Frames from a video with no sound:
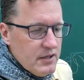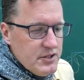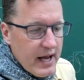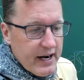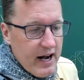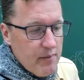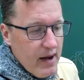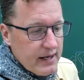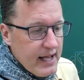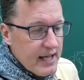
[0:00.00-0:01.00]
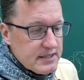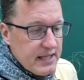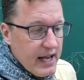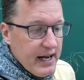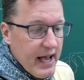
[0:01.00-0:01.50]
Janet, how about
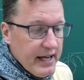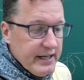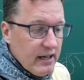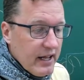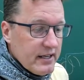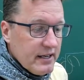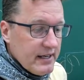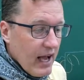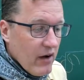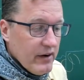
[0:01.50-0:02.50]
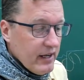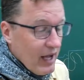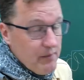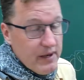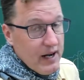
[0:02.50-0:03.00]
Cascade Head in Lincoln County?
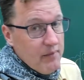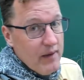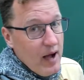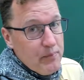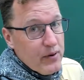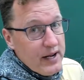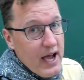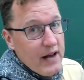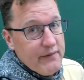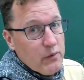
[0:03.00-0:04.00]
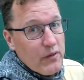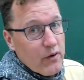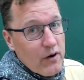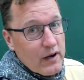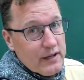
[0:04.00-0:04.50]
I mean, I'm, I'm pretty out of it with
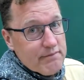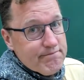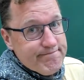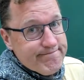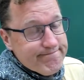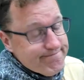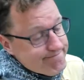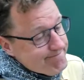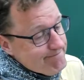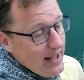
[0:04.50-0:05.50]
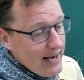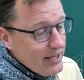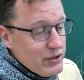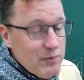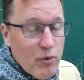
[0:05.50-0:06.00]
Oregon. I
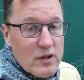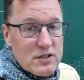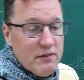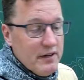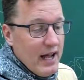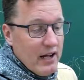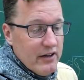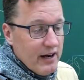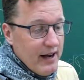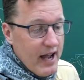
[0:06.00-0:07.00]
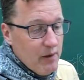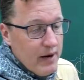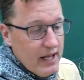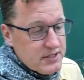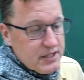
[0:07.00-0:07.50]
got two boys living down there now,
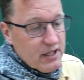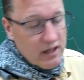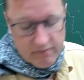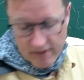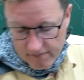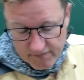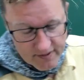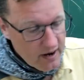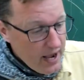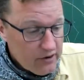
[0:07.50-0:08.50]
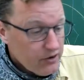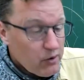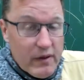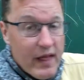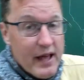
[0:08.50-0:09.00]
but I still I'm very, I don't
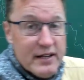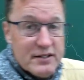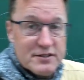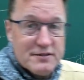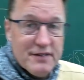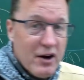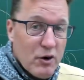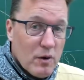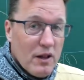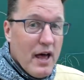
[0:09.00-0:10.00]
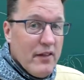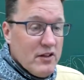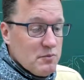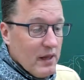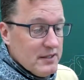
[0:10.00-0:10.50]
know where that is. I don't know where a lot of
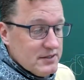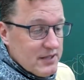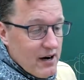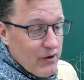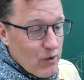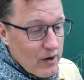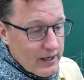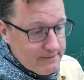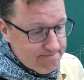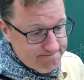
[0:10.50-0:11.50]
these places are in Oregon.